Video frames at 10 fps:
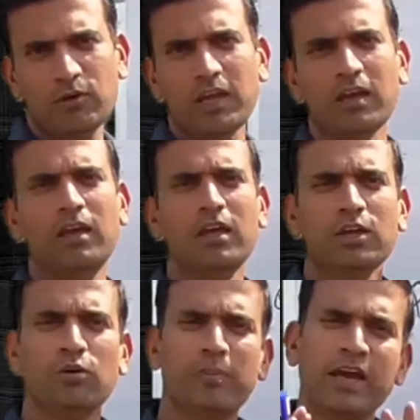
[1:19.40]
Okay,
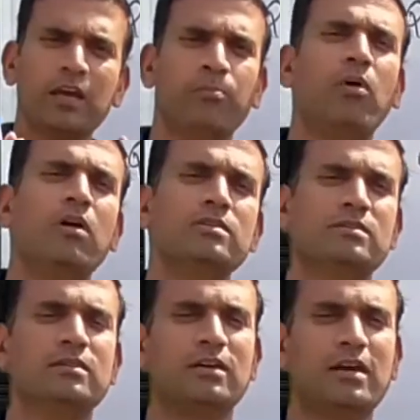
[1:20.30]
you make a
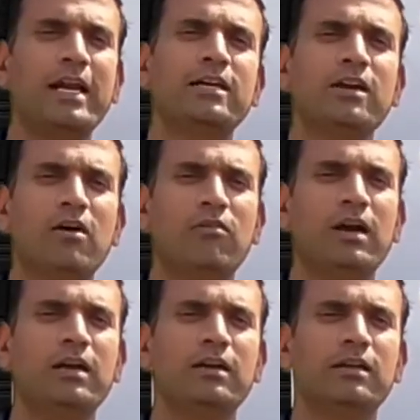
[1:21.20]
pause right now
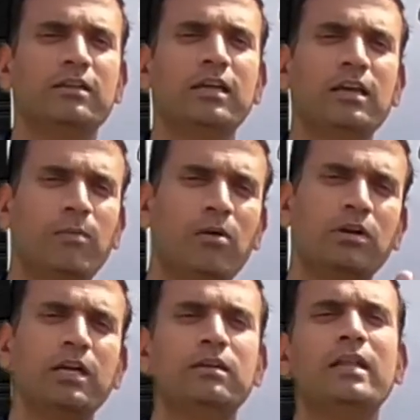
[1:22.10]
and think
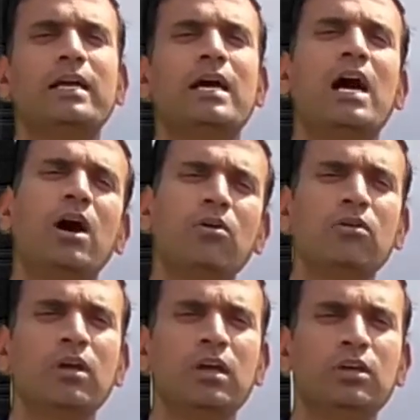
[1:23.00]
about it, that
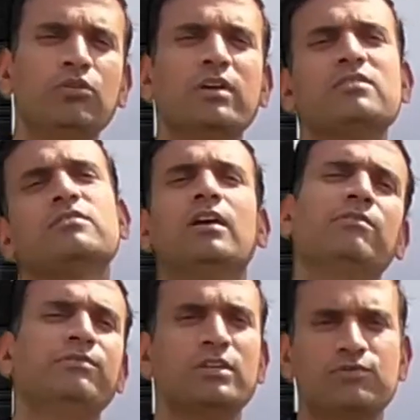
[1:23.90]
how you can
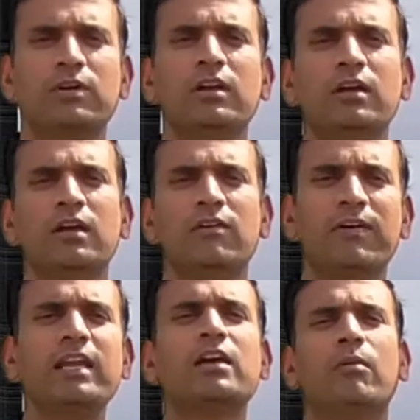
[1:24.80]
solve this one
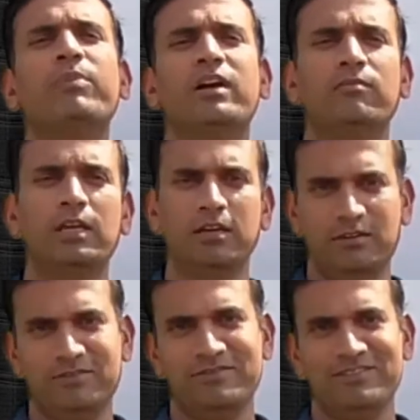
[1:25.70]
very comfortably.
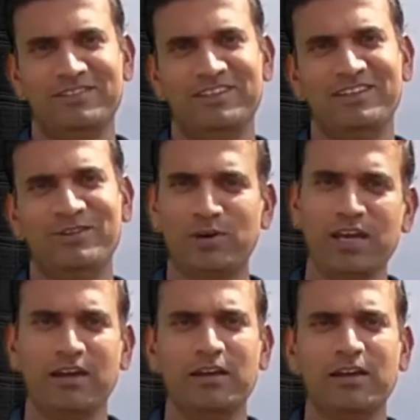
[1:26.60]

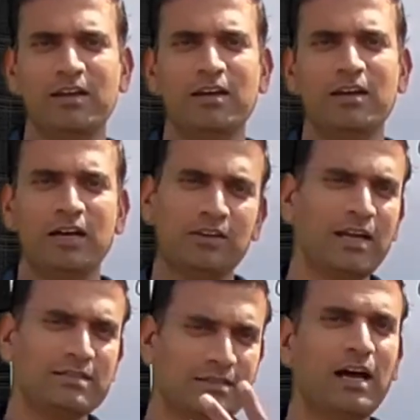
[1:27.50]
Okay,
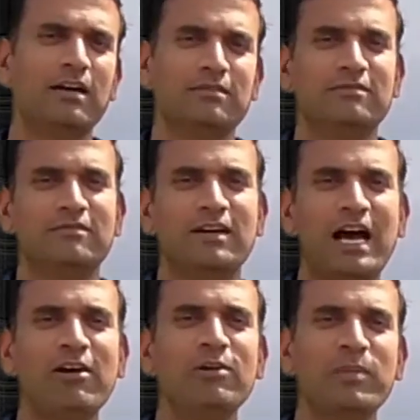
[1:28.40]
otherwise
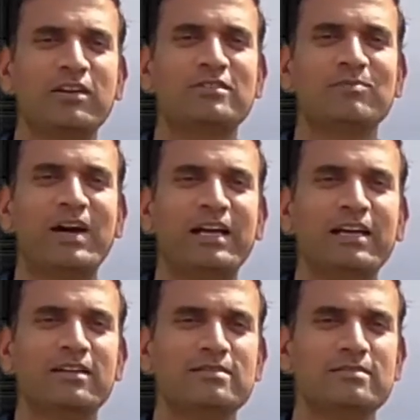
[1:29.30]
I will make some
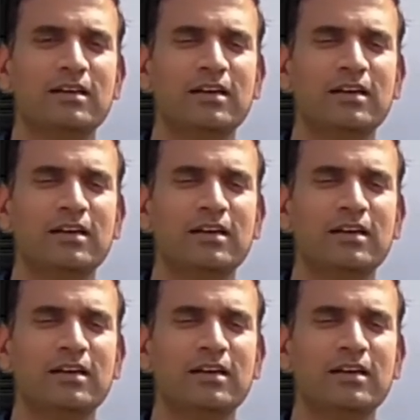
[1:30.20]
ideas